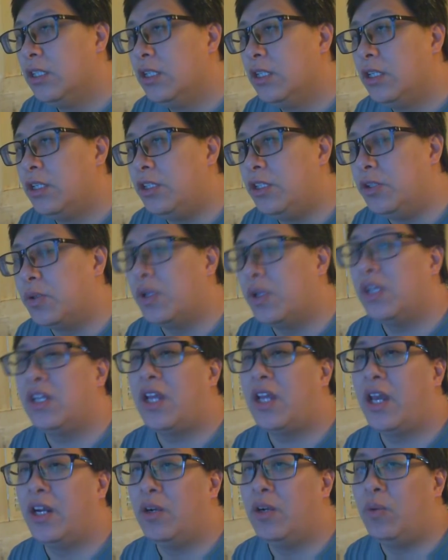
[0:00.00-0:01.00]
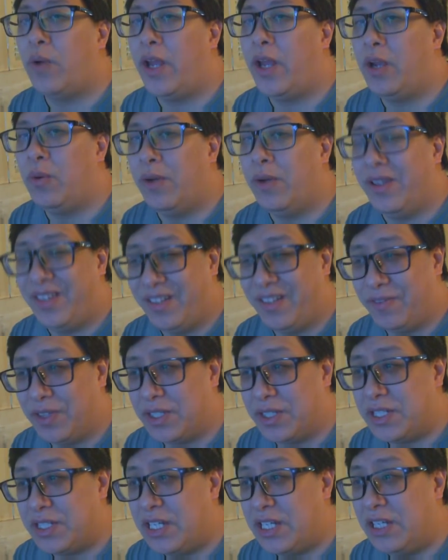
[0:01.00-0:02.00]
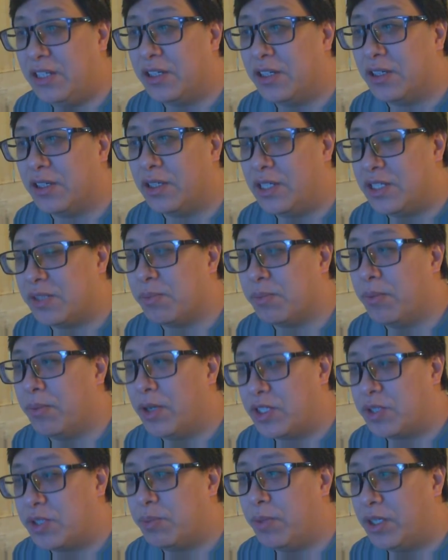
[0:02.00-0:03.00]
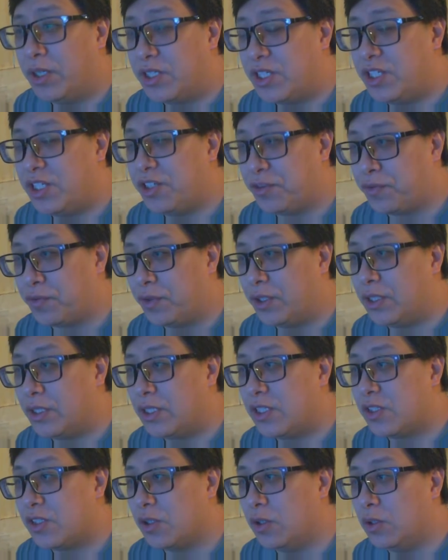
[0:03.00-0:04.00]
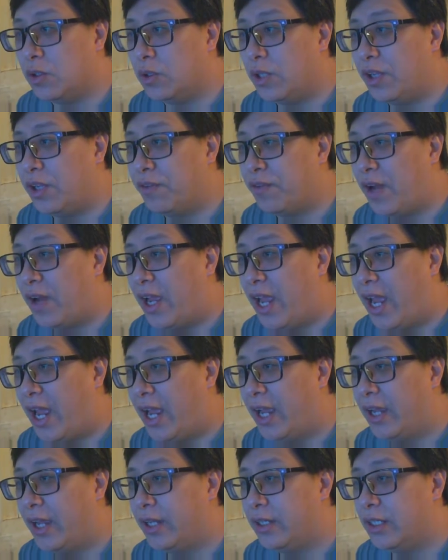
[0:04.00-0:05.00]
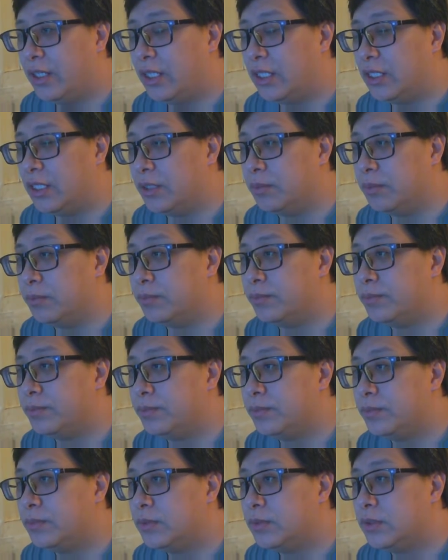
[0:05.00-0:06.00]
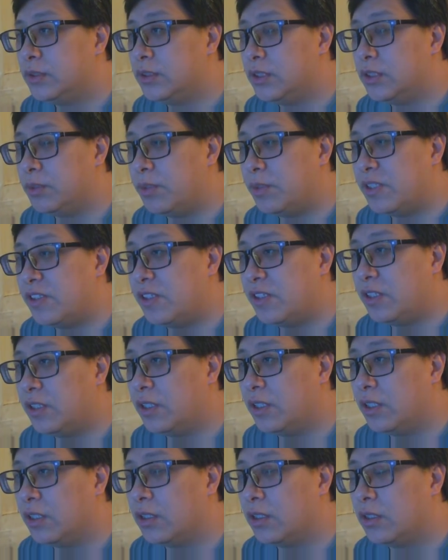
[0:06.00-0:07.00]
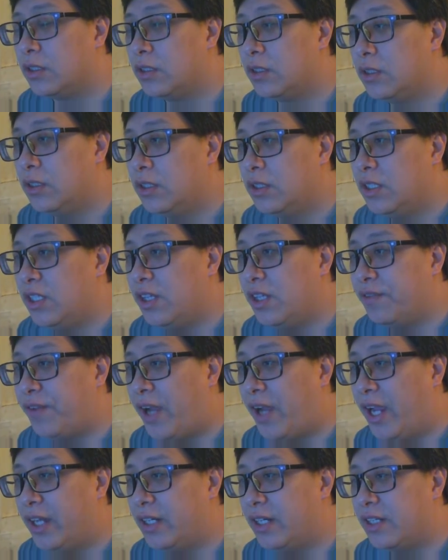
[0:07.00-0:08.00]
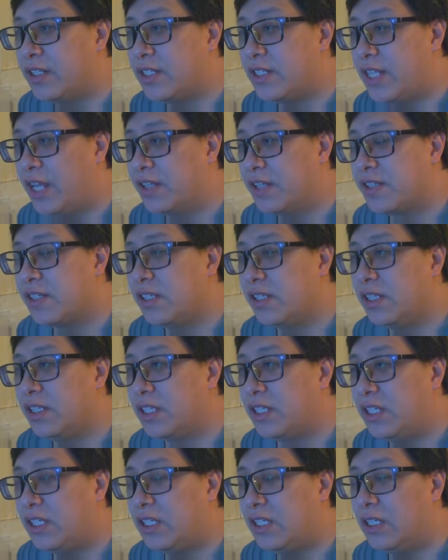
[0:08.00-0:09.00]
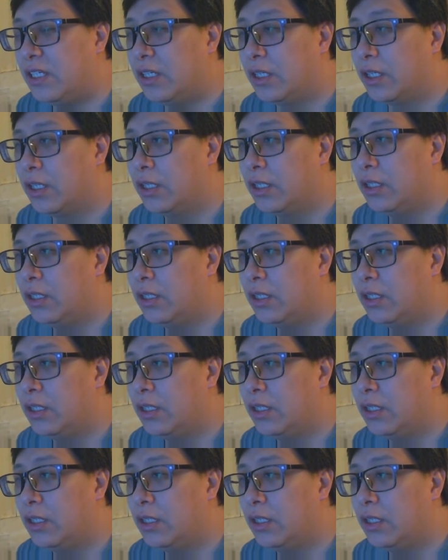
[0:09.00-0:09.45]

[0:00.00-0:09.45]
you can get away with if the tier is much, much different. So if I had... let me see here. If I had a Tesla here,